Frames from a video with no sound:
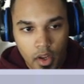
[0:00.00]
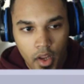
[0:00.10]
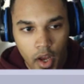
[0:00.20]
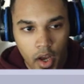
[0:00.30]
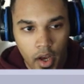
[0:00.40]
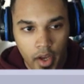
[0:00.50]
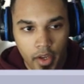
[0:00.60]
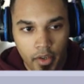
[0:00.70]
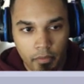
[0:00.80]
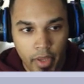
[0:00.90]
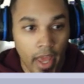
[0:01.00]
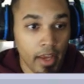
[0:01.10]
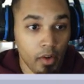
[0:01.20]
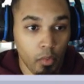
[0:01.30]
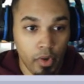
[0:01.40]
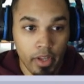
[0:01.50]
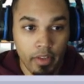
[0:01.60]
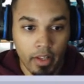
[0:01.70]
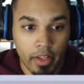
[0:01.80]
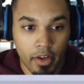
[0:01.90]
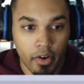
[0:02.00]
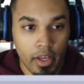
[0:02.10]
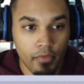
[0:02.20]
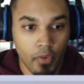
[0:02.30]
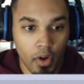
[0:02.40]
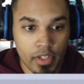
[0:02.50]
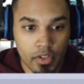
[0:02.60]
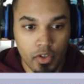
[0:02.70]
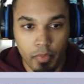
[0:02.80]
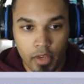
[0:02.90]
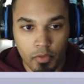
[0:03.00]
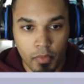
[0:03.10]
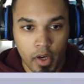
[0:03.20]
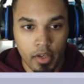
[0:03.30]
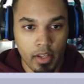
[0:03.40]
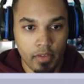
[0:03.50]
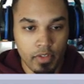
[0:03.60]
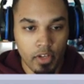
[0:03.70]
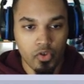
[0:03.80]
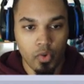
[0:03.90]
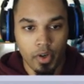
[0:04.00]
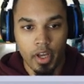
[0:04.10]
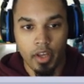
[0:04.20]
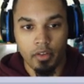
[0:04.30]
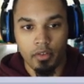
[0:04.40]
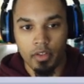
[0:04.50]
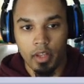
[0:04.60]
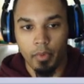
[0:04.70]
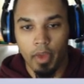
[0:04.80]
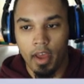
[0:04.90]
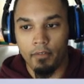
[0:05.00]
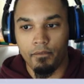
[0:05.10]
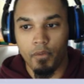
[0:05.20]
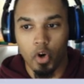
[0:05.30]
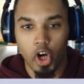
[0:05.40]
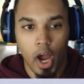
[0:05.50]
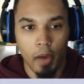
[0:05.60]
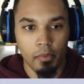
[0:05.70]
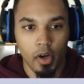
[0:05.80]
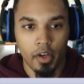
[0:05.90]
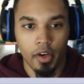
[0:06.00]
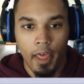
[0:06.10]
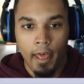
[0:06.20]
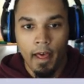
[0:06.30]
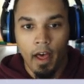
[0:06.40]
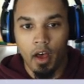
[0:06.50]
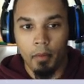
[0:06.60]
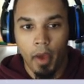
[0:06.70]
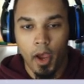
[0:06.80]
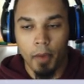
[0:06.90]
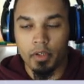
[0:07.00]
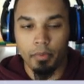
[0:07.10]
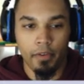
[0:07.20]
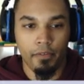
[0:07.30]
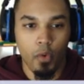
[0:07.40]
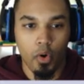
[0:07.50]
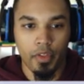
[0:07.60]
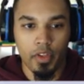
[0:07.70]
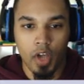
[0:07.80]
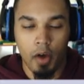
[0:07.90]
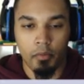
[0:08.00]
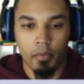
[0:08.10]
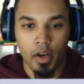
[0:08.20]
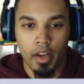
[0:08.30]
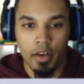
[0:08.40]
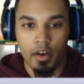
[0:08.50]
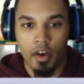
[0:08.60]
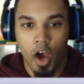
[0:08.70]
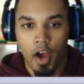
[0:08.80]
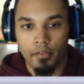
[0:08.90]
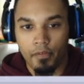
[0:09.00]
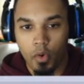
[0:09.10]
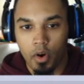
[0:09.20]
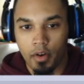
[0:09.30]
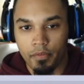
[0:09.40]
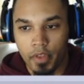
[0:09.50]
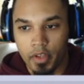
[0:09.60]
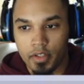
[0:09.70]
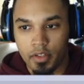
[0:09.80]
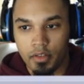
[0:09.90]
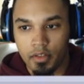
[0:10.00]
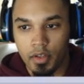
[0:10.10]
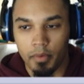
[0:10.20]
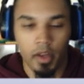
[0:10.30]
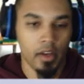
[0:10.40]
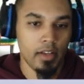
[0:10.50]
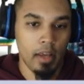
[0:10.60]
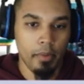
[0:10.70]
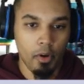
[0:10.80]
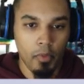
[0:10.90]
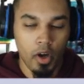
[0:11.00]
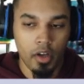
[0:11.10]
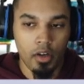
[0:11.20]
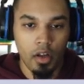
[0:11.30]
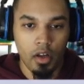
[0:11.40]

But yeah, we'll get to that later. He evolves into Beezlemon. He gives that shortcut. Then we have 4 Gabumon. I opted to play 4 of this Gabumon and not 4 of the Tapirmon.